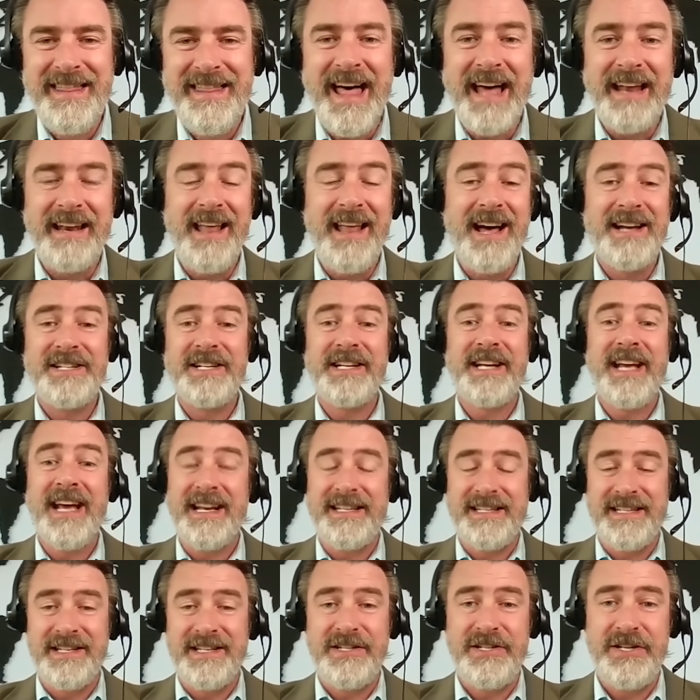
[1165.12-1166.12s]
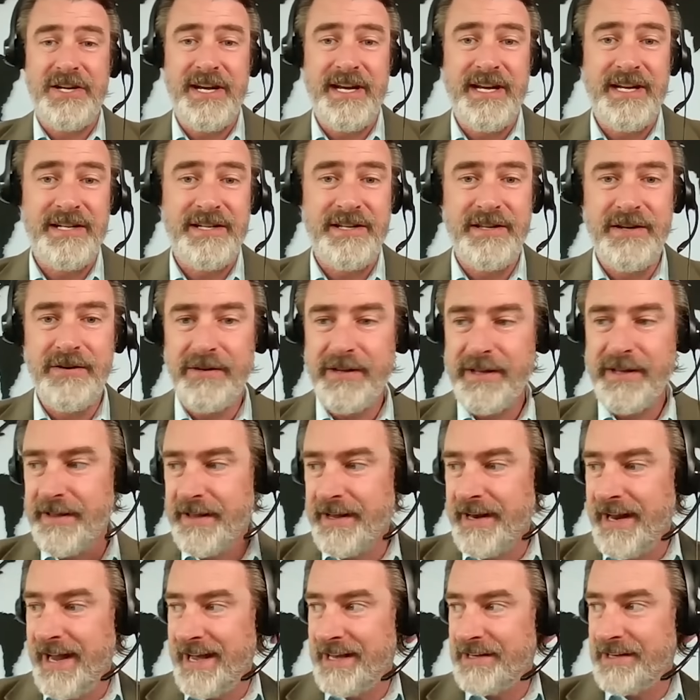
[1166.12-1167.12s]
That logic hasn't changed. The only
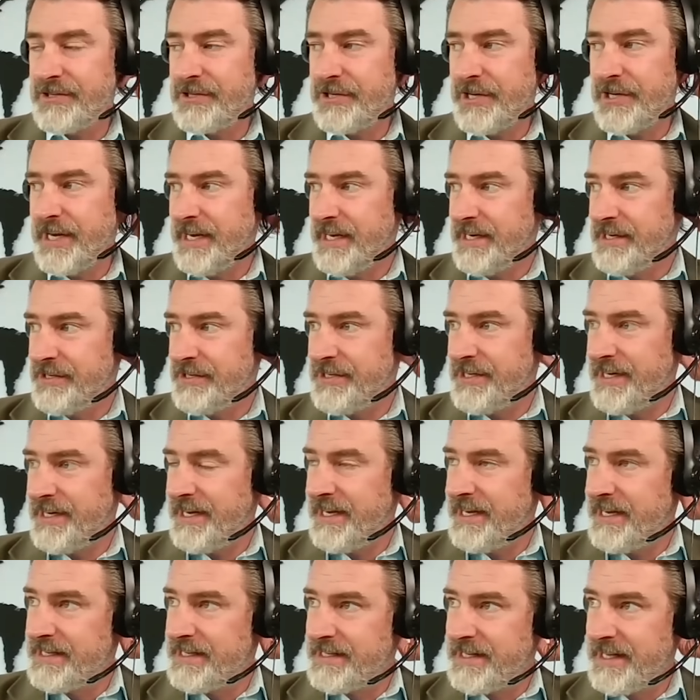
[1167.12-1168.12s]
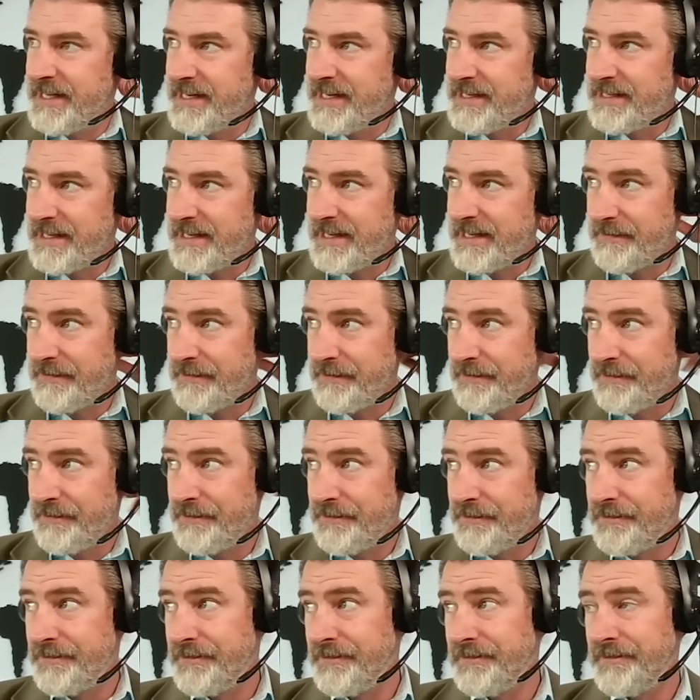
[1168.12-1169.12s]
thing that has changed is that um,
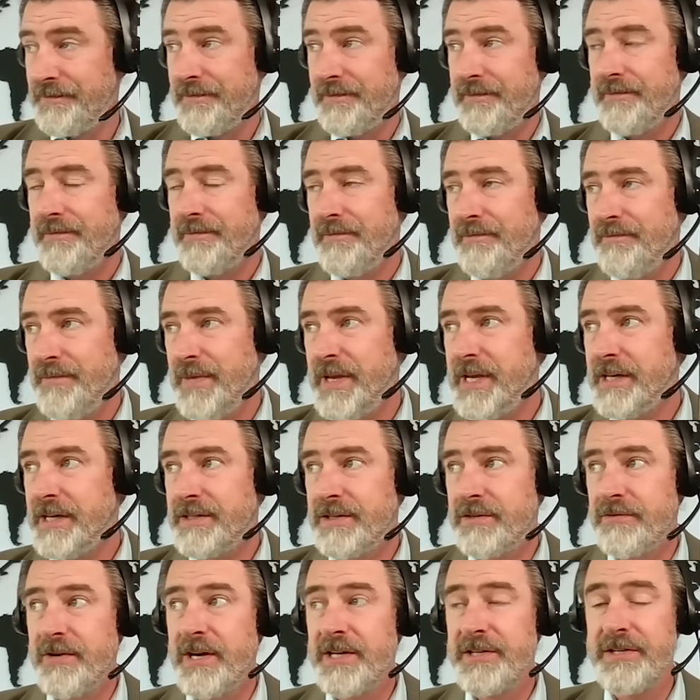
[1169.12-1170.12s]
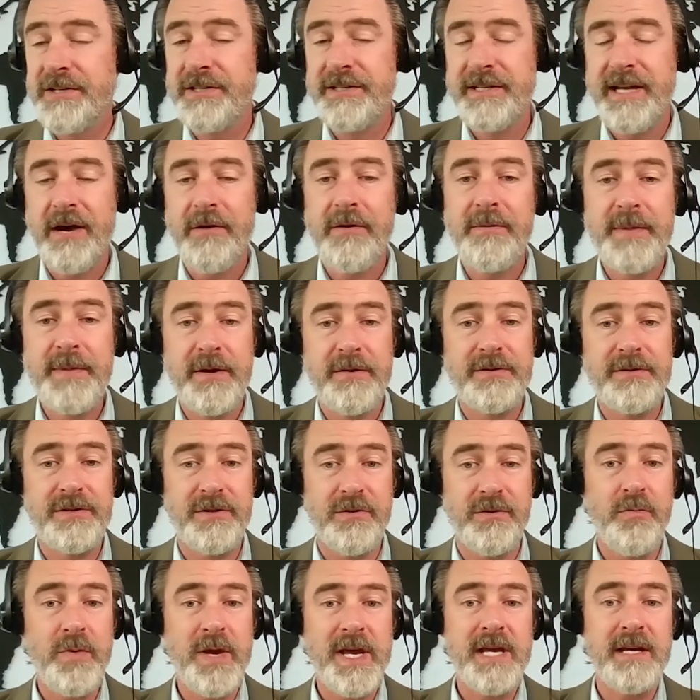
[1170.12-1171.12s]
because the Russians now appear
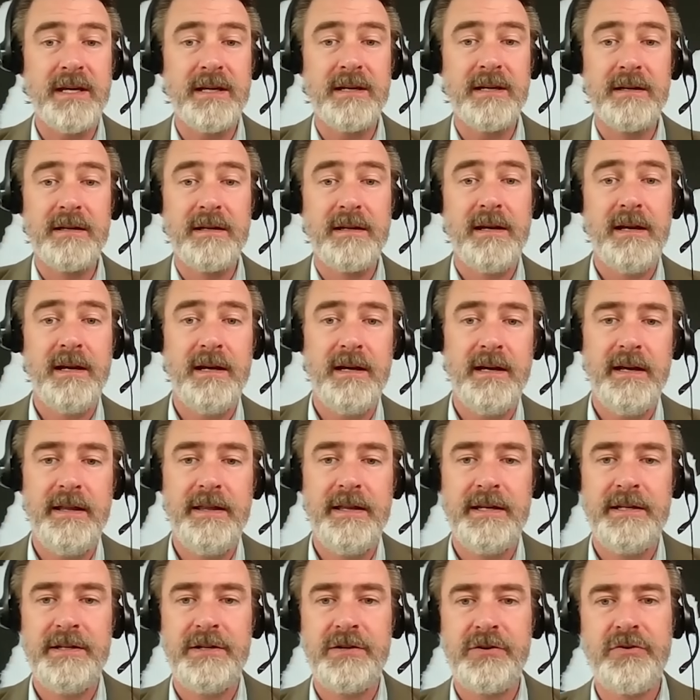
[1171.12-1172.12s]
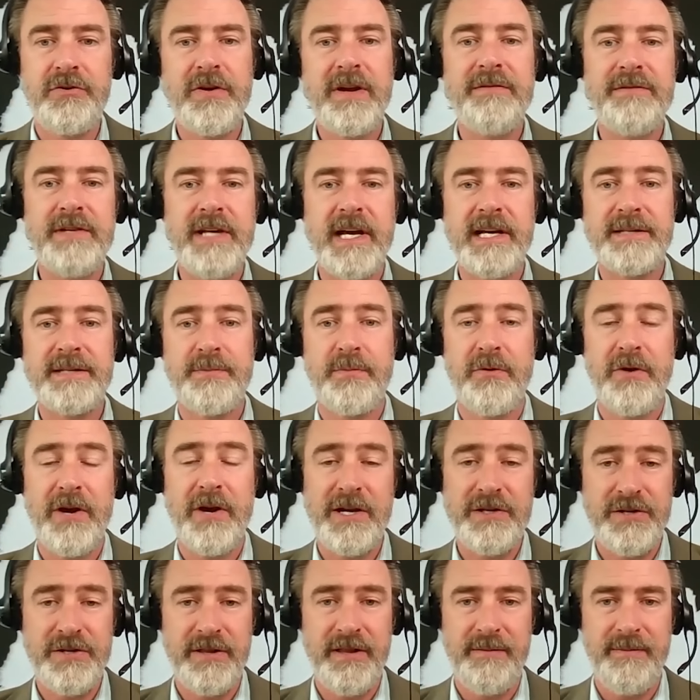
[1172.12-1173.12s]
so weak, the degree of
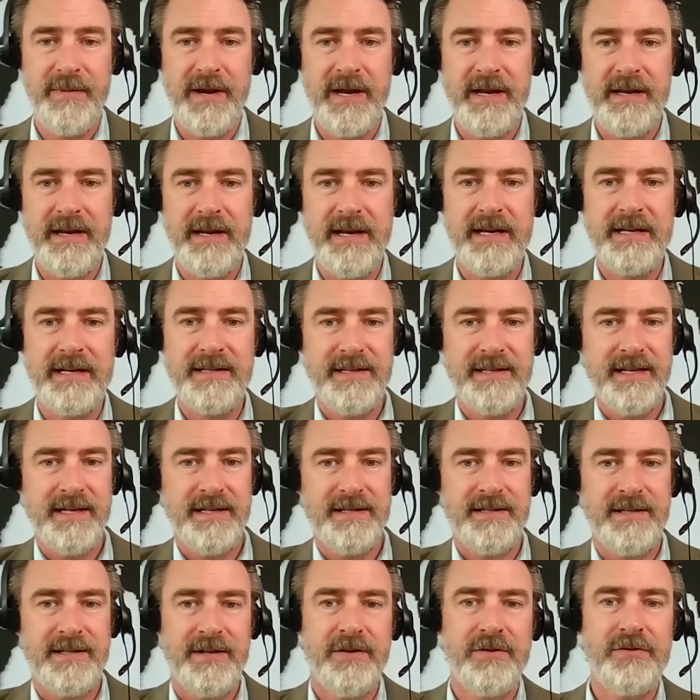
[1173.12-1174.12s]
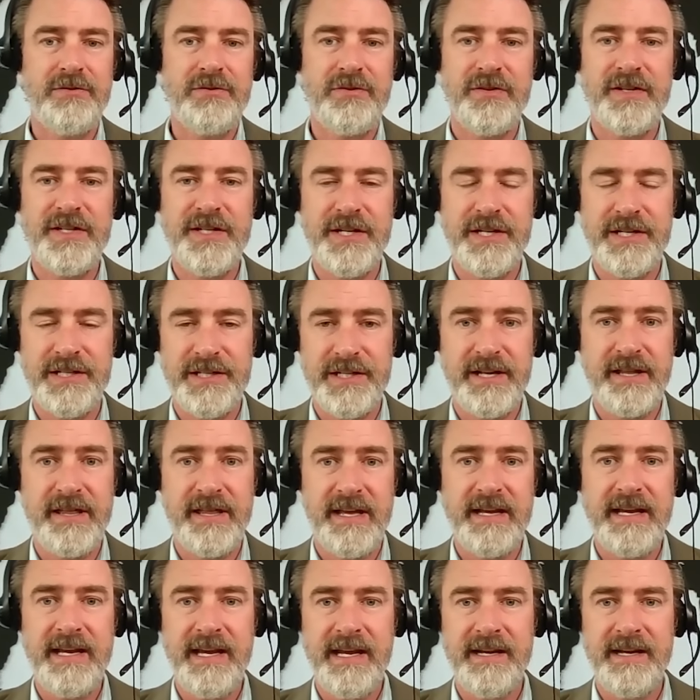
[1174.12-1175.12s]
desperation that might exist in their strategic
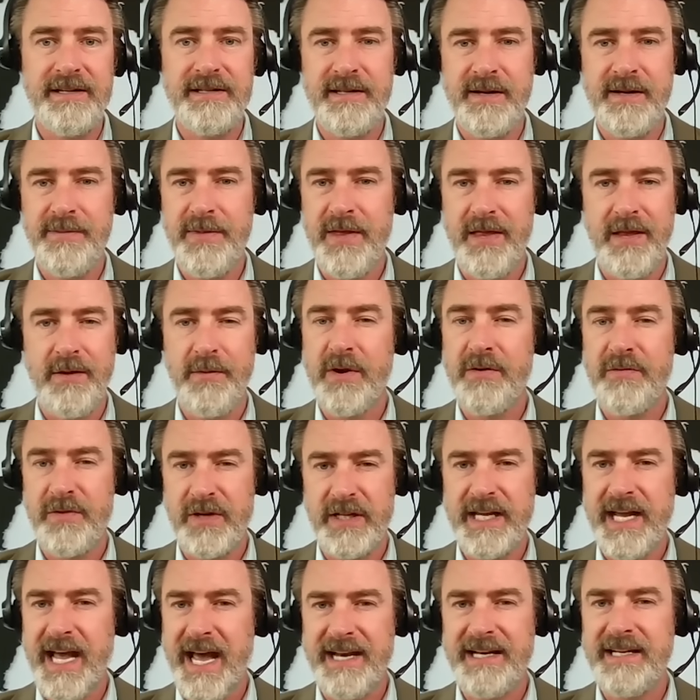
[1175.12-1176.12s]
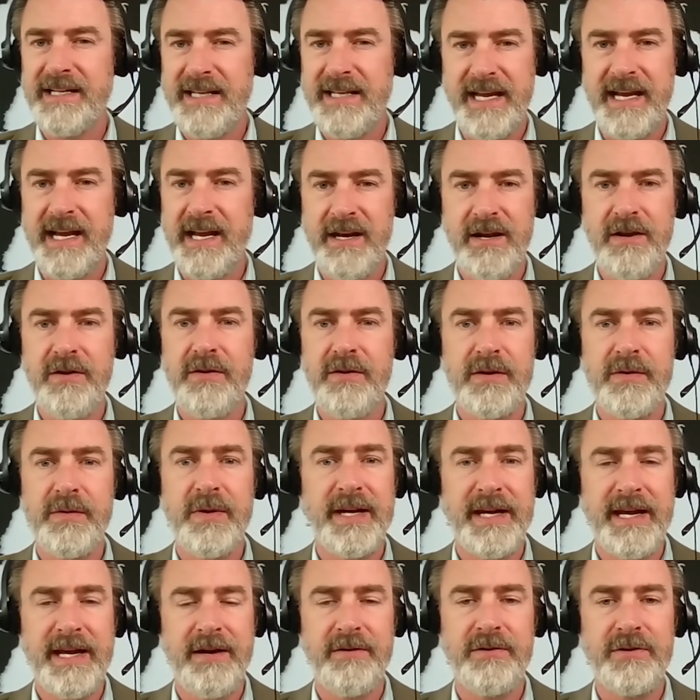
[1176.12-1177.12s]
thinking is something that we really hadn't taken into
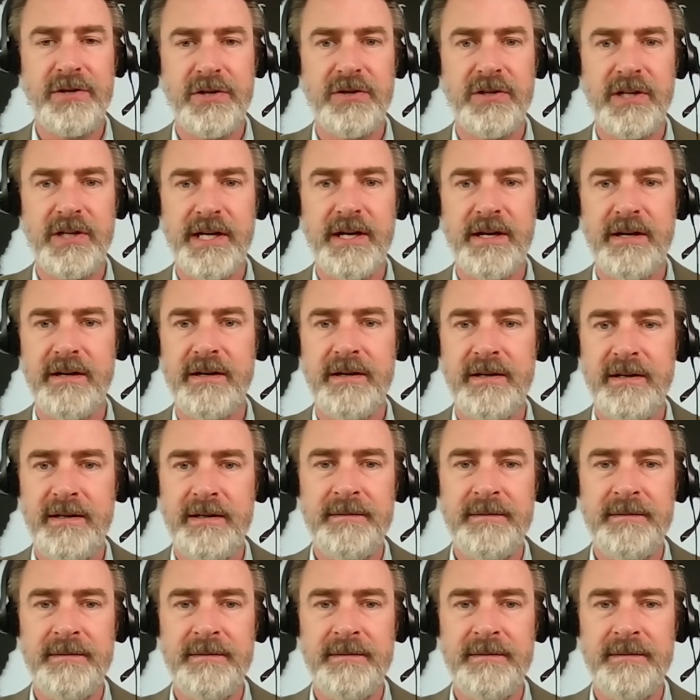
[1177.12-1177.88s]
account earlier.